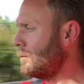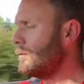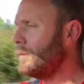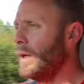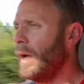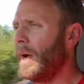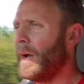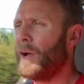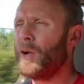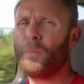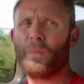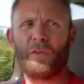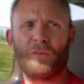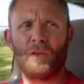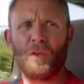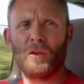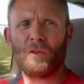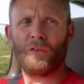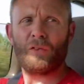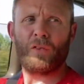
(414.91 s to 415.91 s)
I hope it's
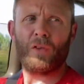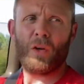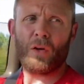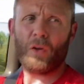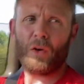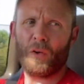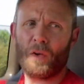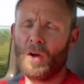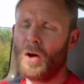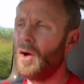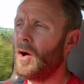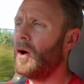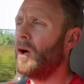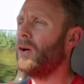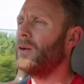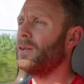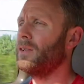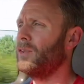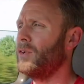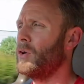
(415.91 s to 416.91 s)
not stuck on hot.
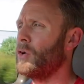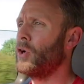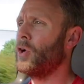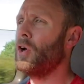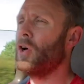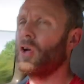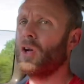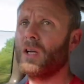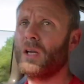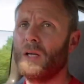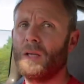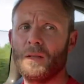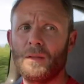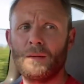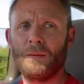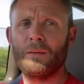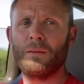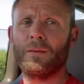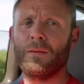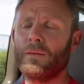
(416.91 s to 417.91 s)
I'll cook.
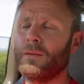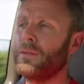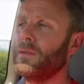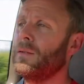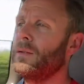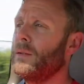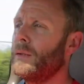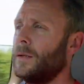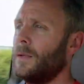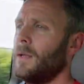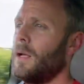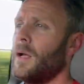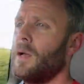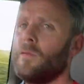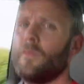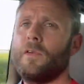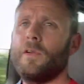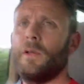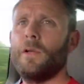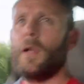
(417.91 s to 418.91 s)

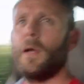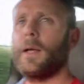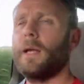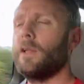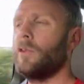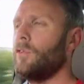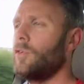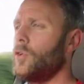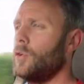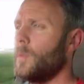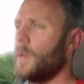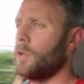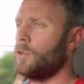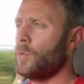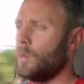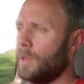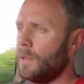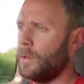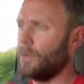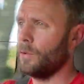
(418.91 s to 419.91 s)
Hopefully you don't get too much
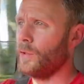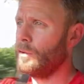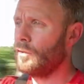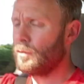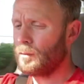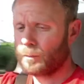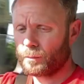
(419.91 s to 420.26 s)
wind noise.